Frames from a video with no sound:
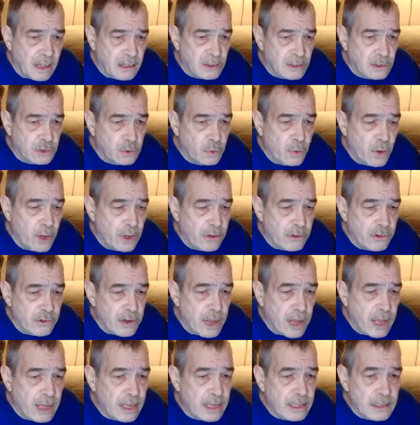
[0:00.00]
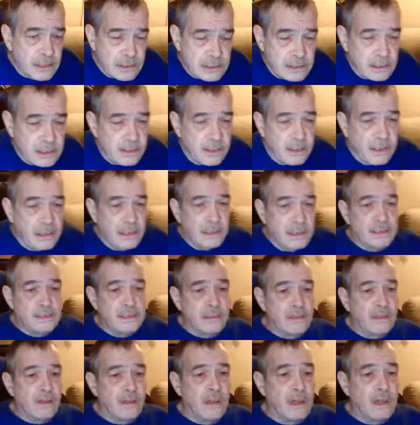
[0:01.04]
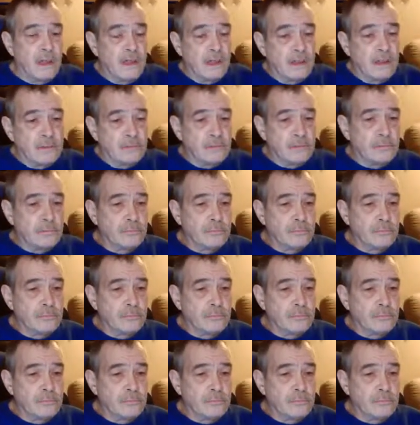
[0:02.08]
like sweat jackets and this and that.